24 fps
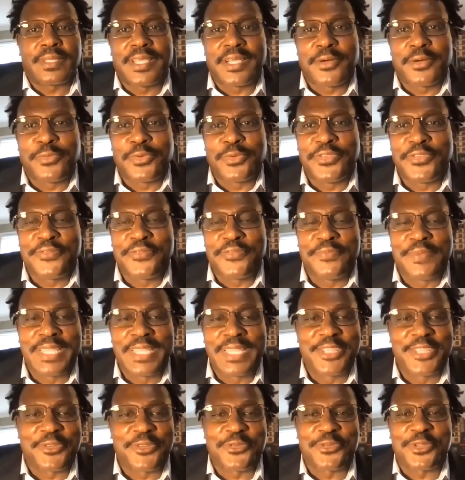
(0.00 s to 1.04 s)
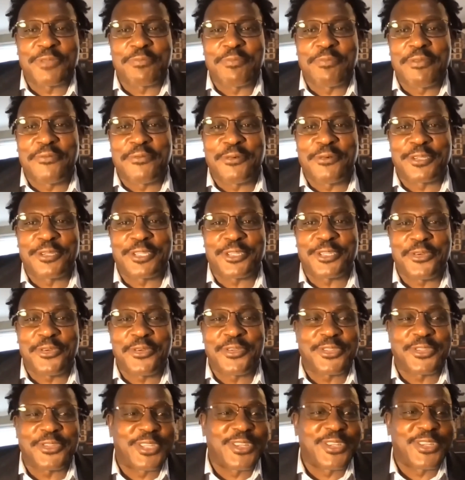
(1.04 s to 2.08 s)
You've been introduced before,
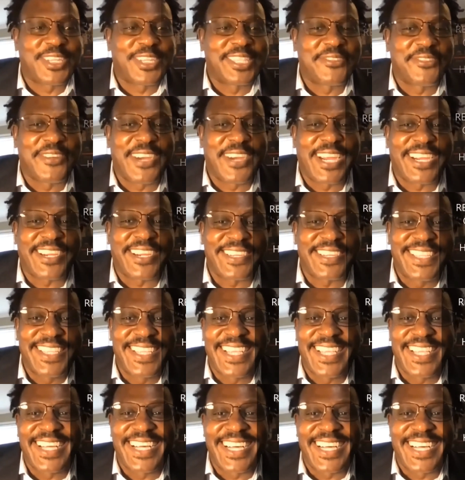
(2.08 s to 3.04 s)
sir, so it's on the record.